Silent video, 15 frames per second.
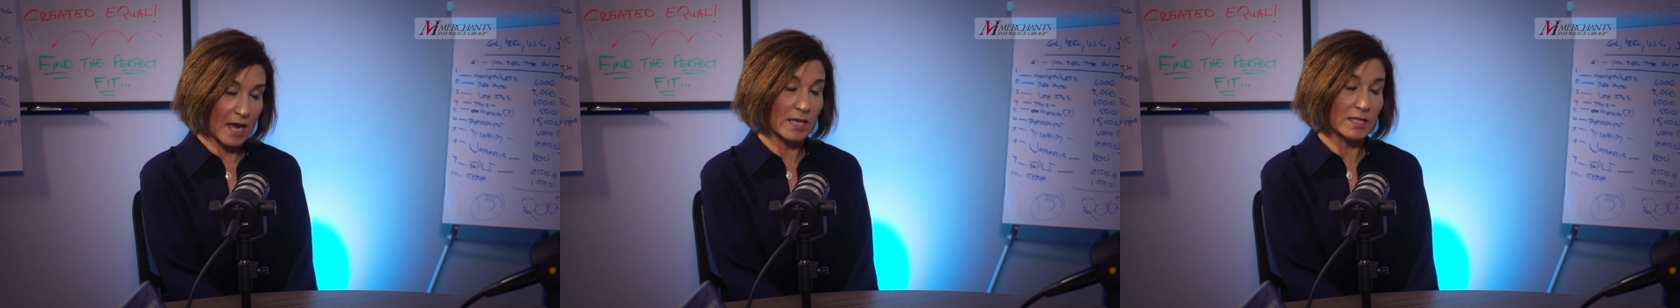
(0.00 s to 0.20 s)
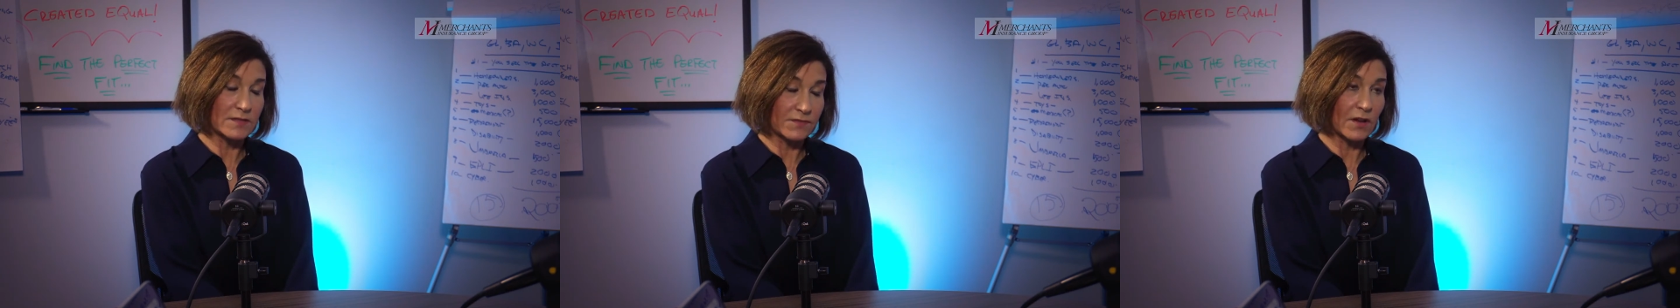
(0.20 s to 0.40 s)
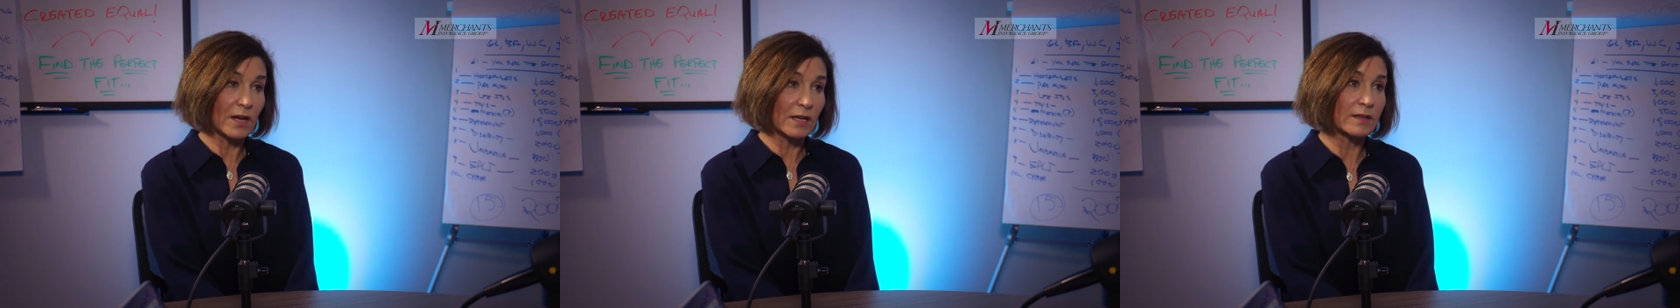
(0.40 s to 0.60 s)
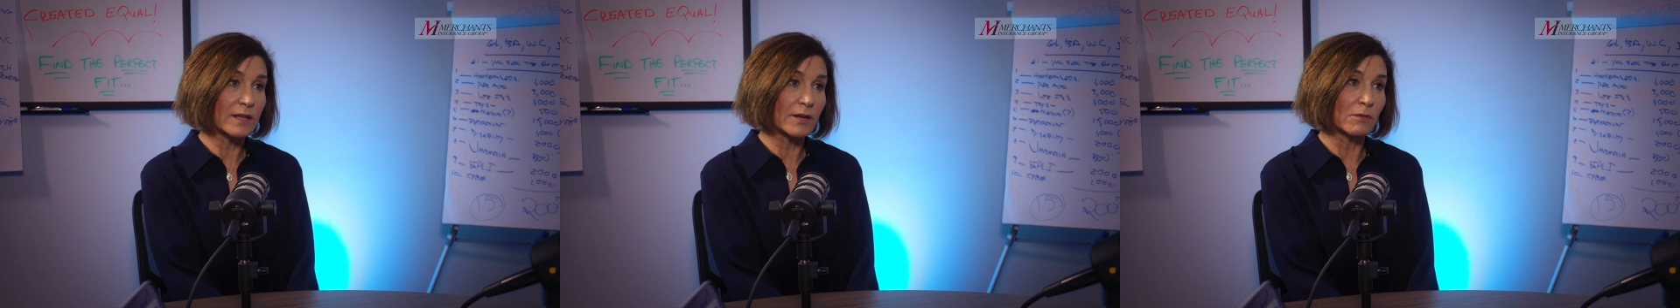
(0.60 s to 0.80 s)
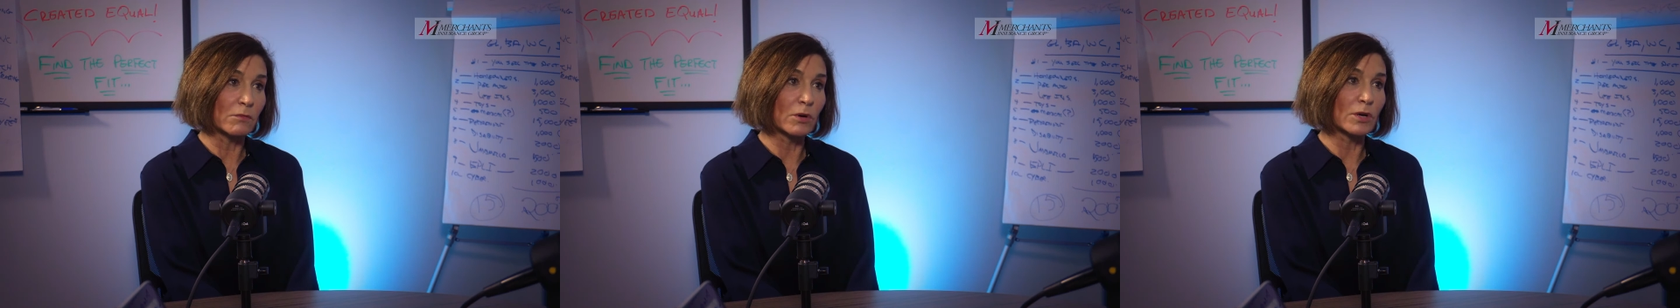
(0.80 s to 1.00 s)
find that
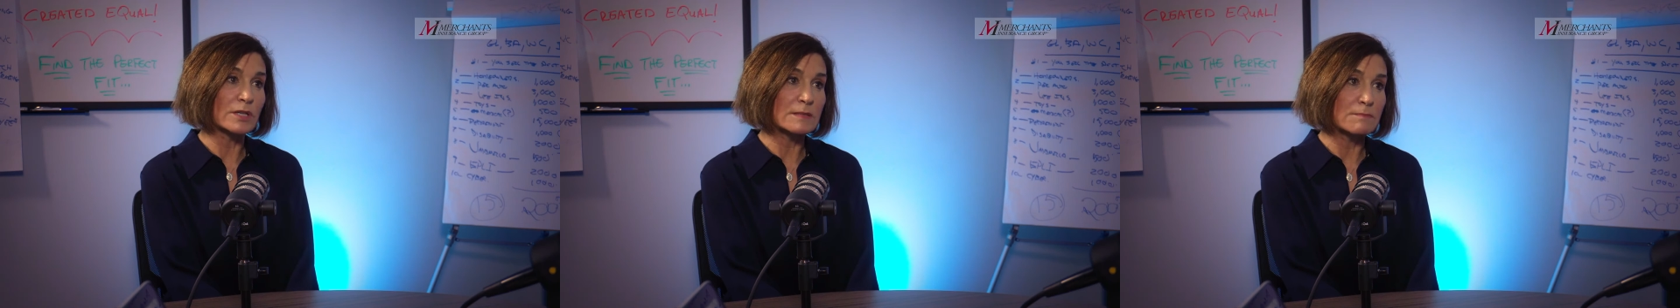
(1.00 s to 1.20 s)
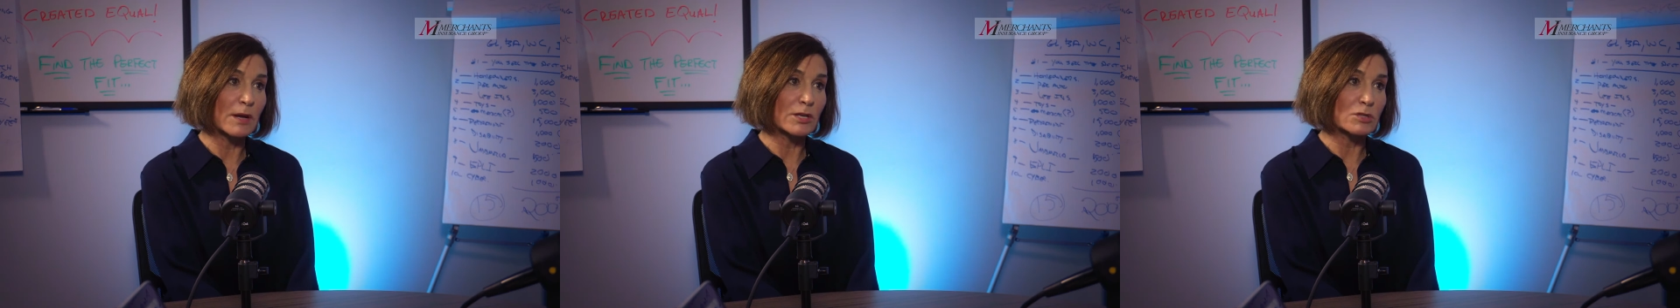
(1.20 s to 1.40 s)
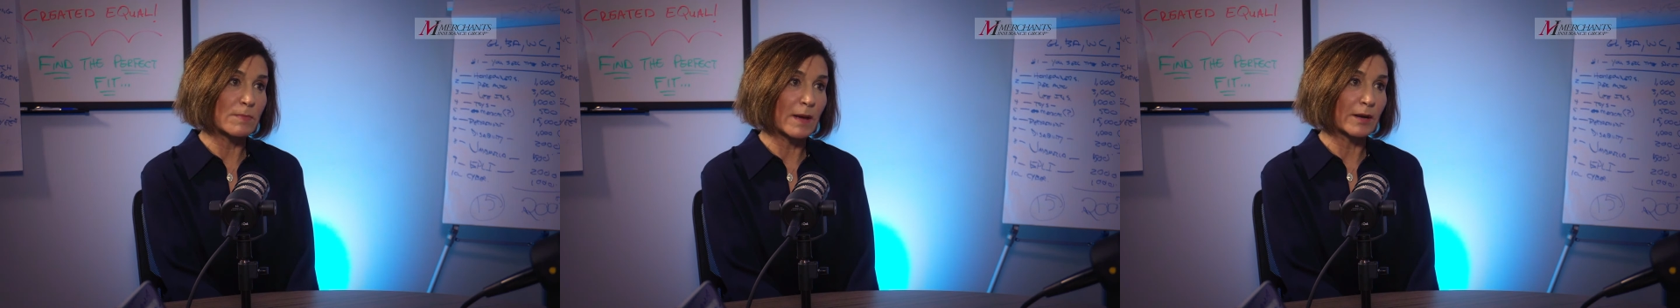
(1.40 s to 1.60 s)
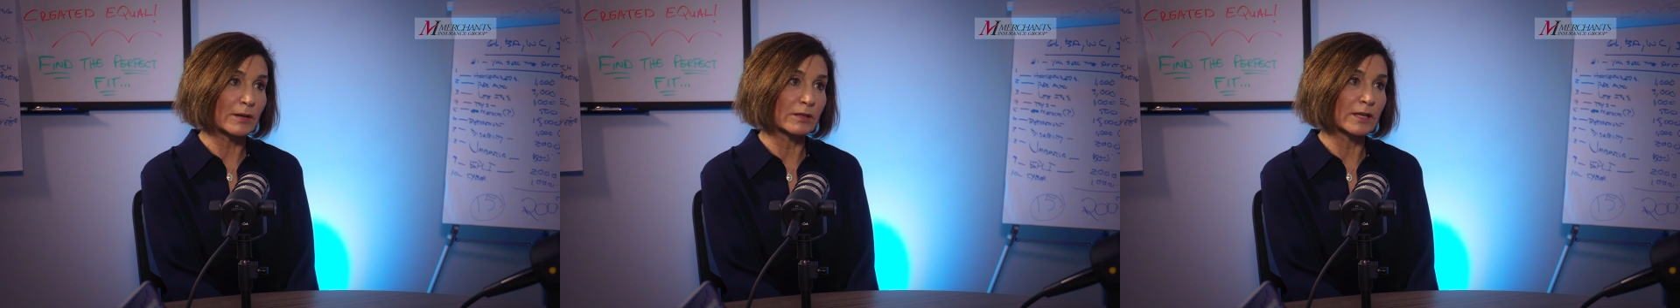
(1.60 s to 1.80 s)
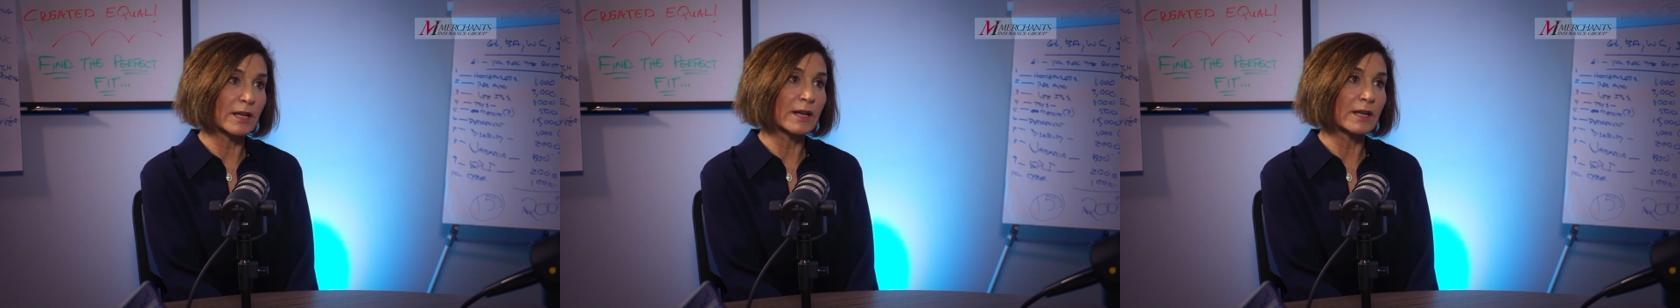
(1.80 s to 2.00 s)
it works much better
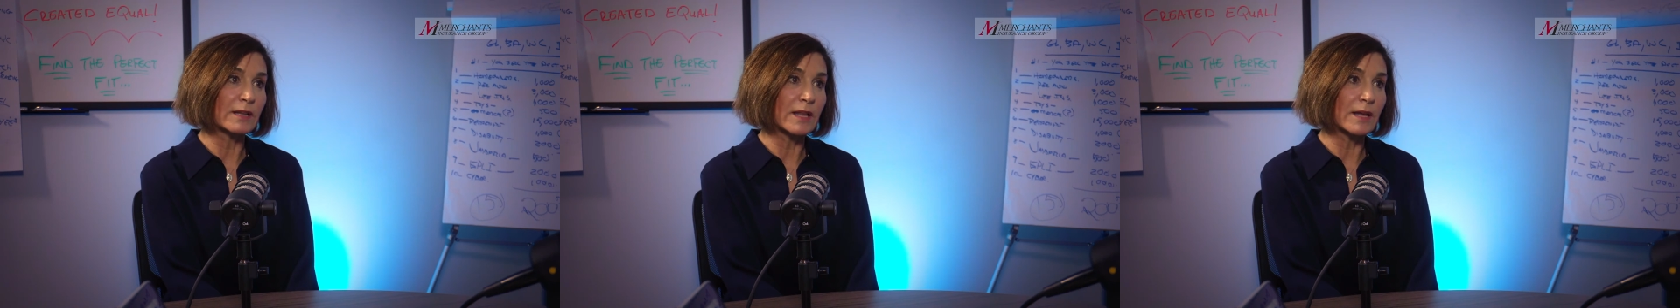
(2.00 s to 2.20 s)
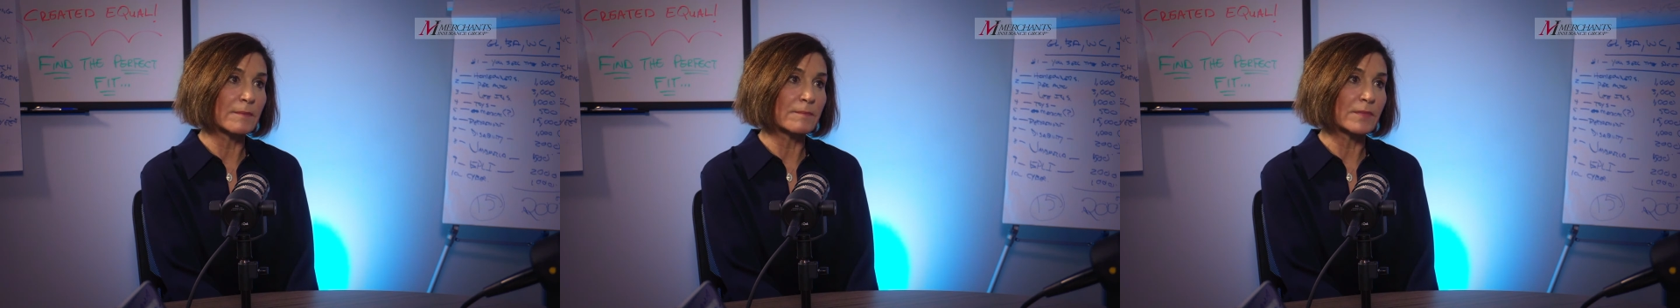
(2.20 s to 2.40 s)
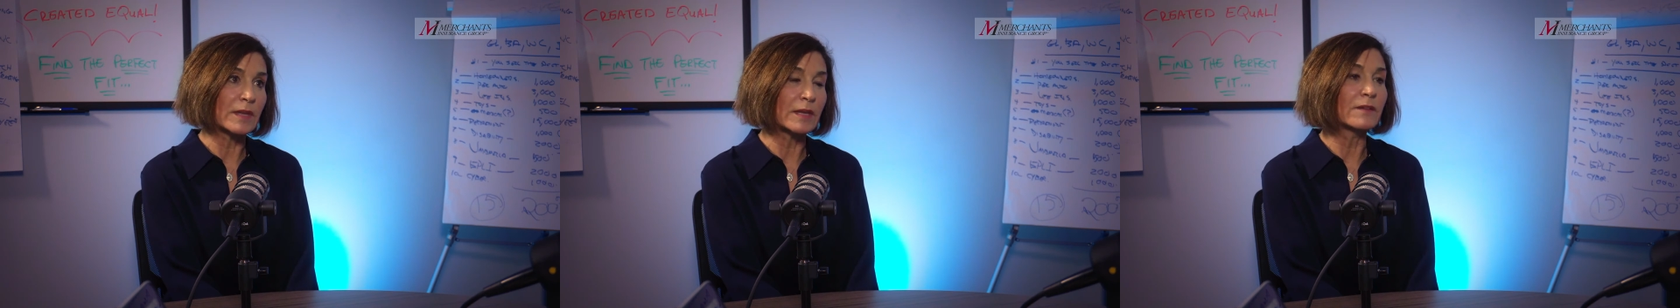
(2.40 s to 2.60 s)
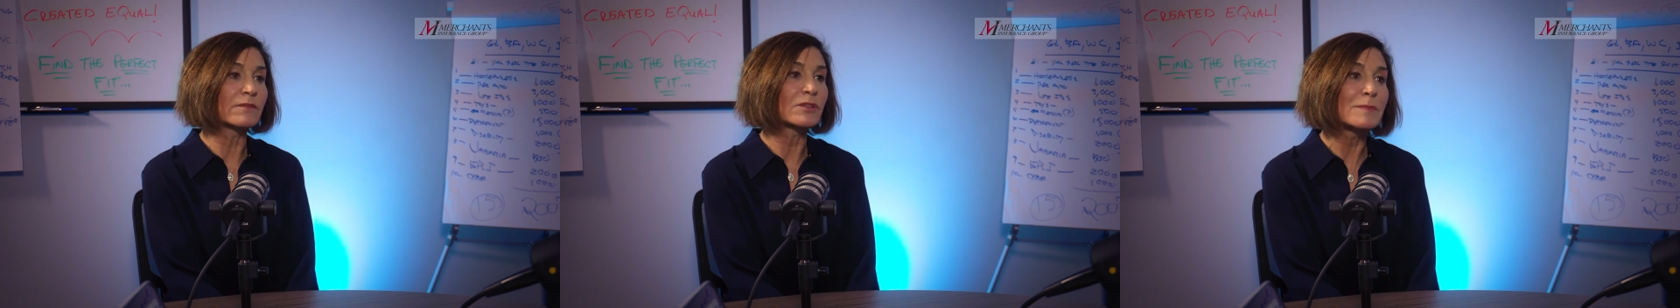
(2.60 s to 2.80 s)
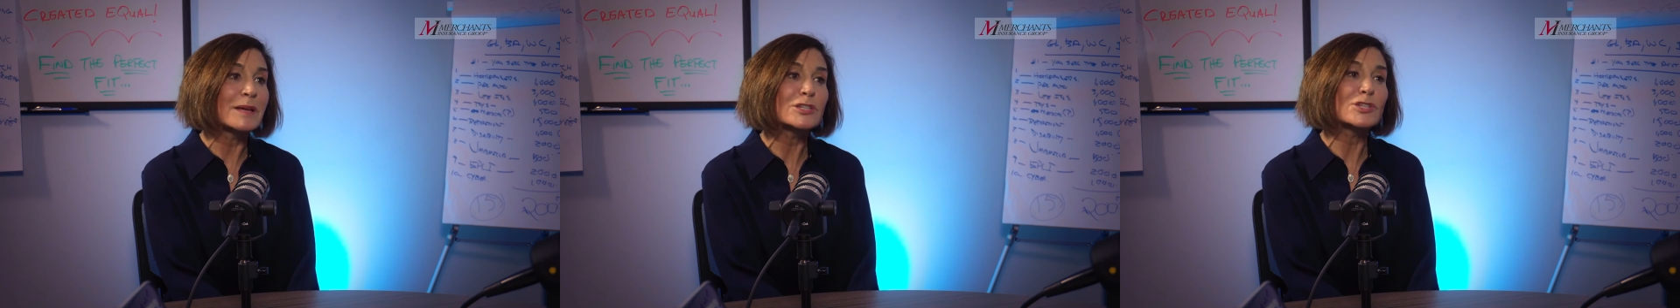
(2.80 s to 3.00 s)
getting them the
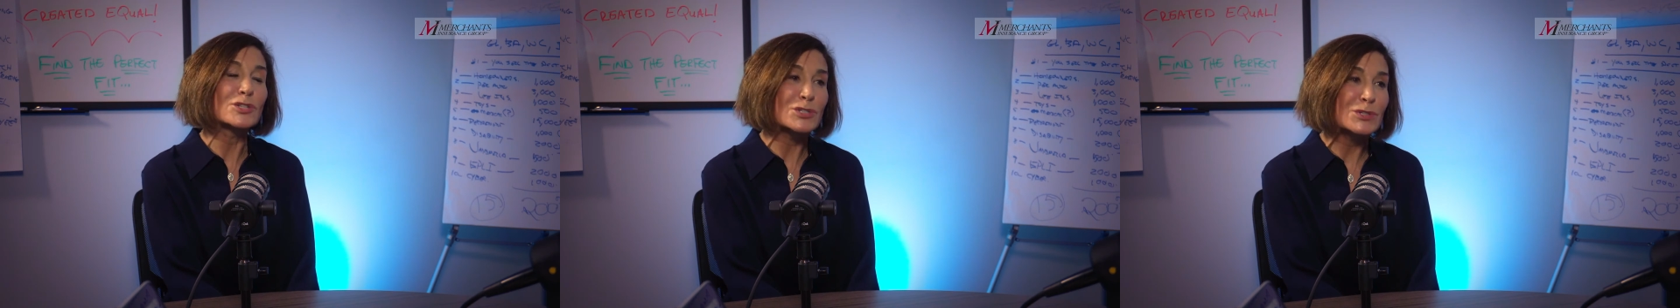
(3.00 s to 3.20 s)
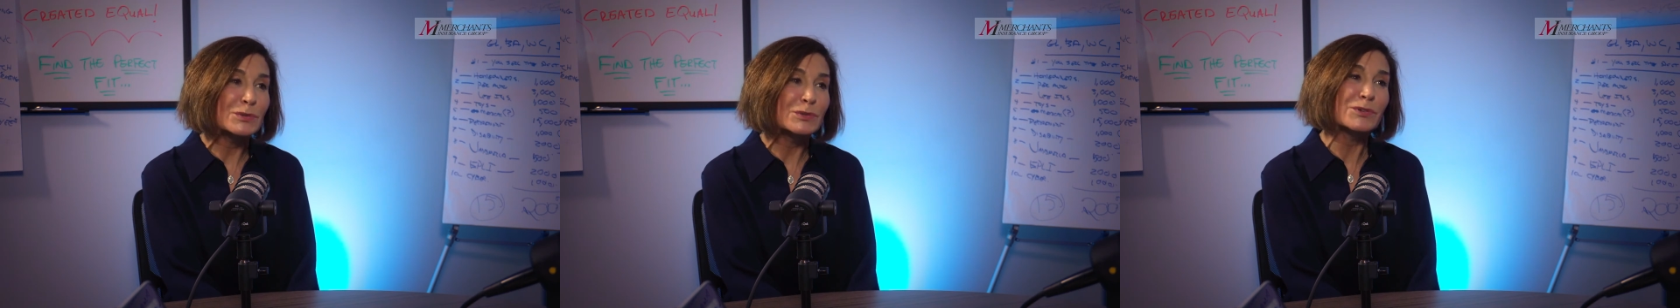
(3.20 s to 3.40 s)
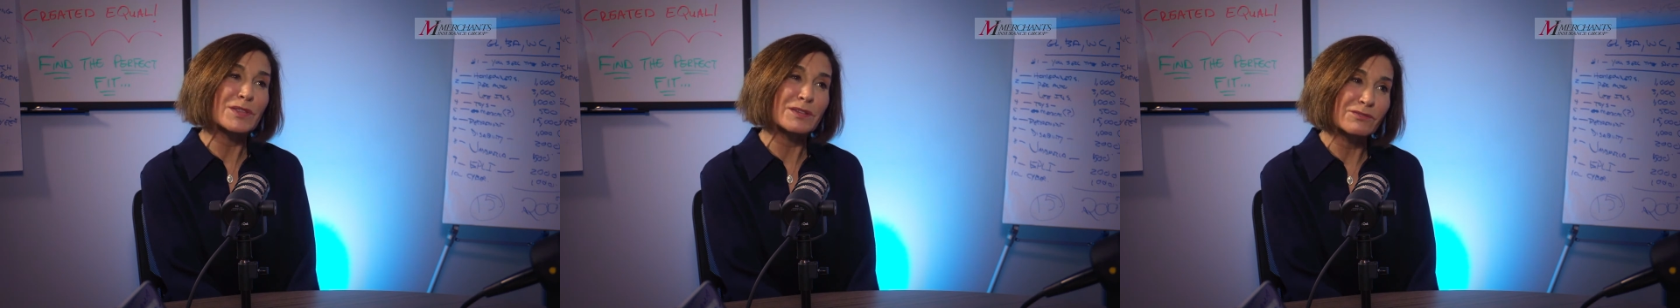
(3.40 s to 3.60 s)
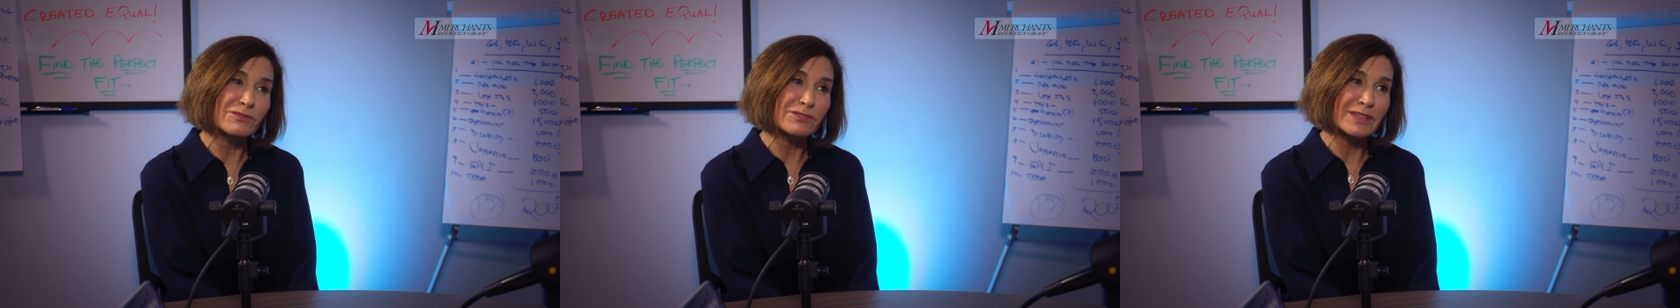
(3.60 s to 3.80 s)
information sooner than